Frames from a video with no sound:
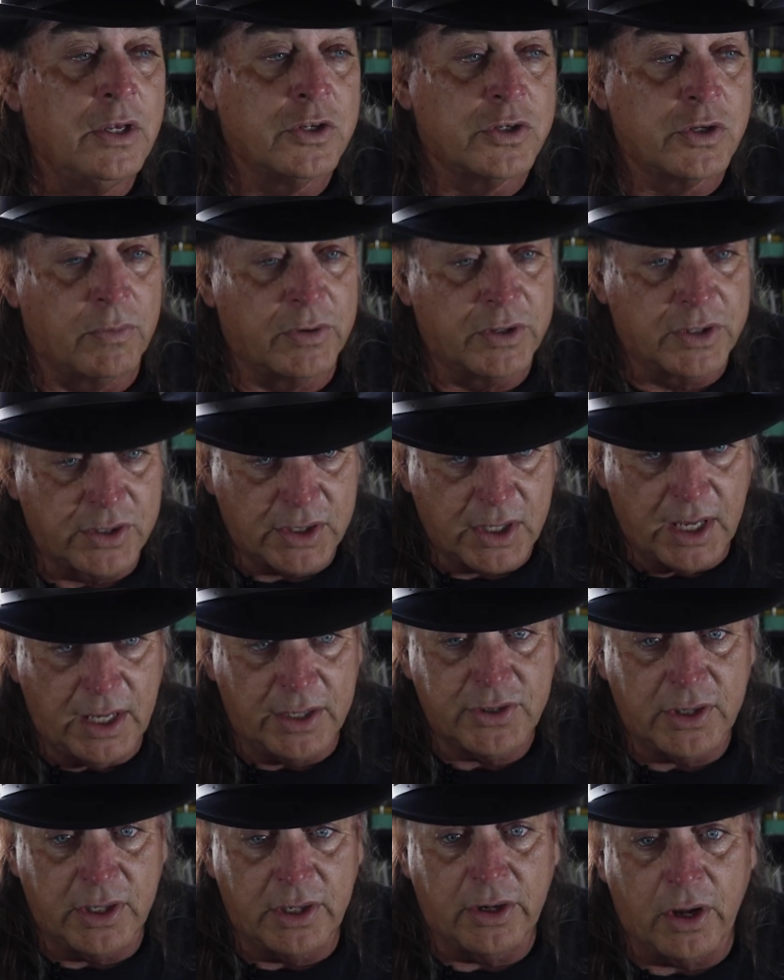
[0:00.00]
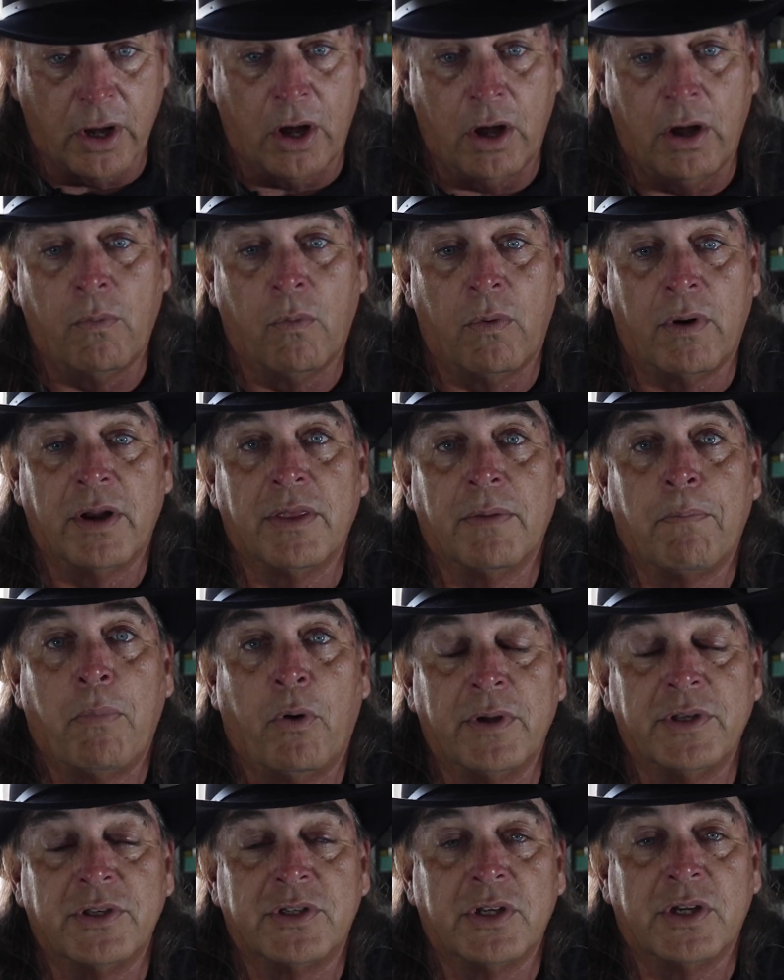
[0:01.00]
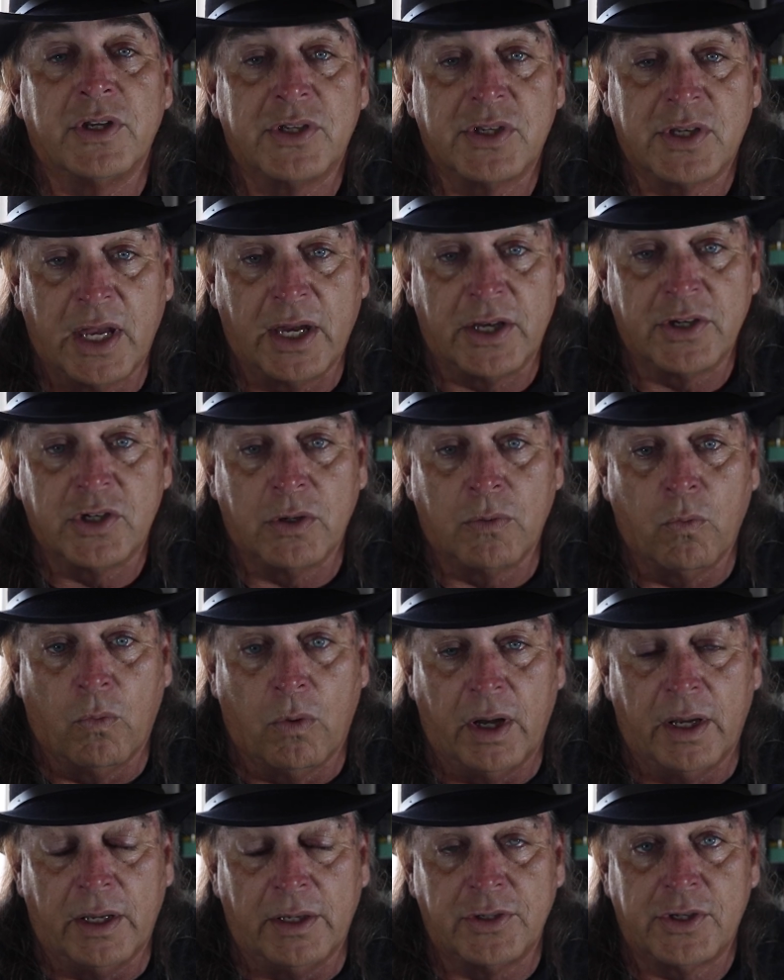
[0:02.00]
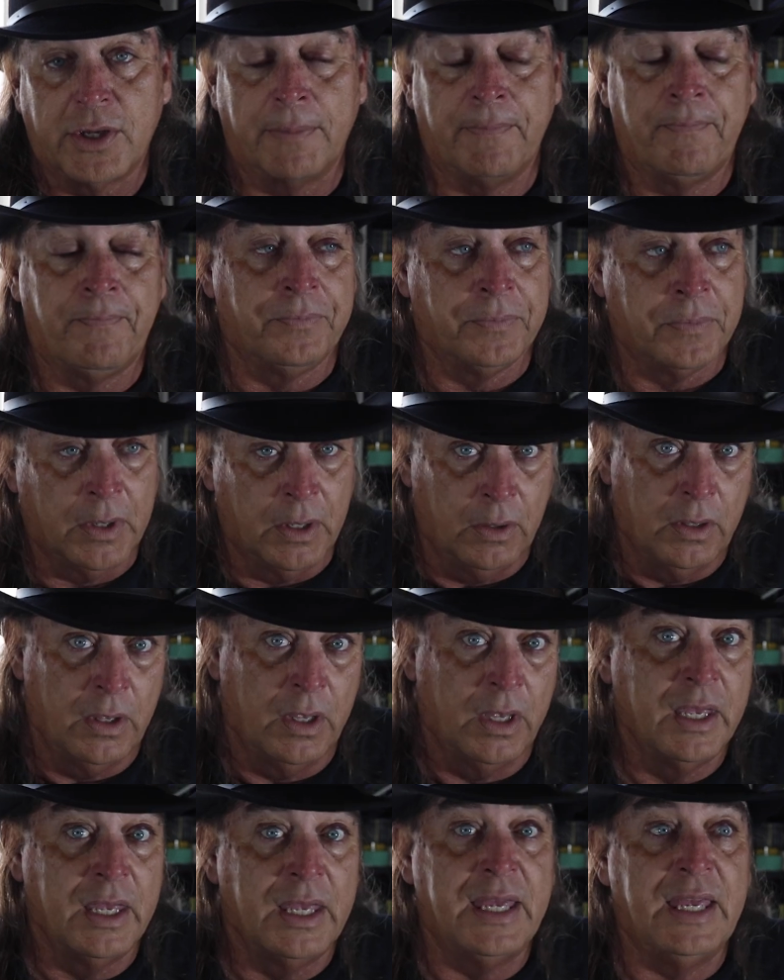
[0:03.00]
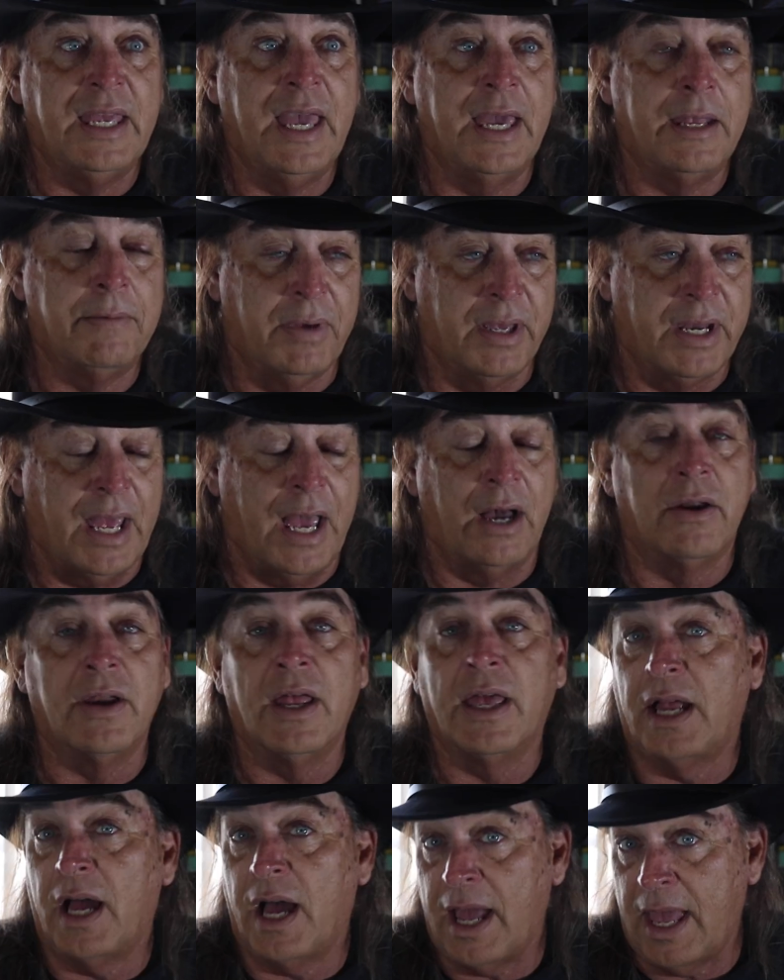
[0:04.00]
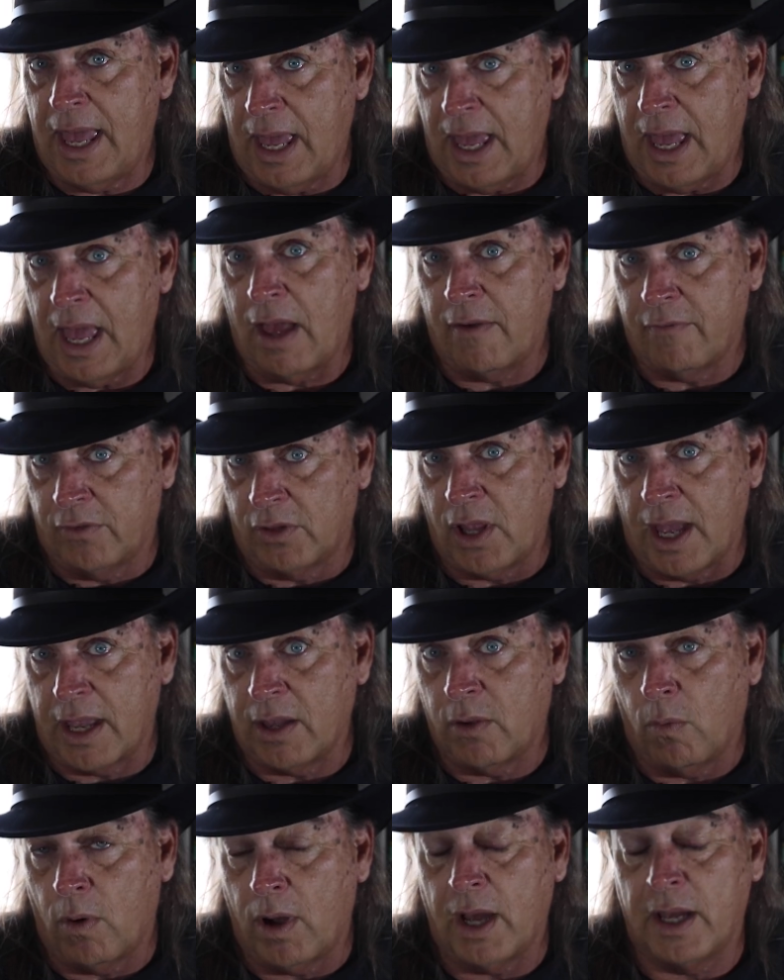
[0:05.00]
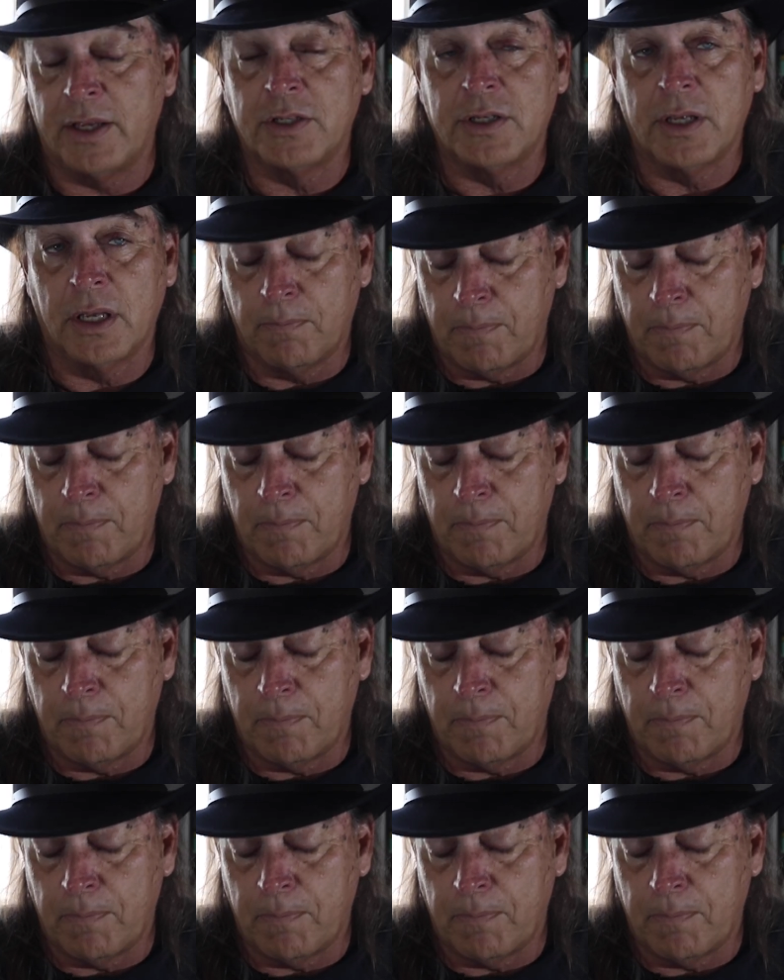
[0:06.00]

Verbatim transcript: So we're discussing it all. One of the points of discussion was he had been out, and I have likewise